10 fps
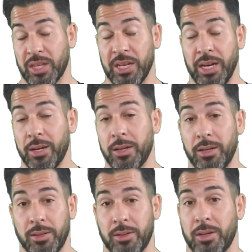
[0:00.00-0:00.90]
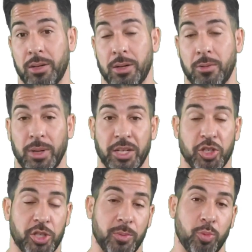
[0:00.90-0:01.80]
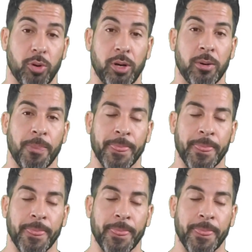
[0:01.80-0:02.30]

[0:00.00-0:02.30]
Dating is a relationship where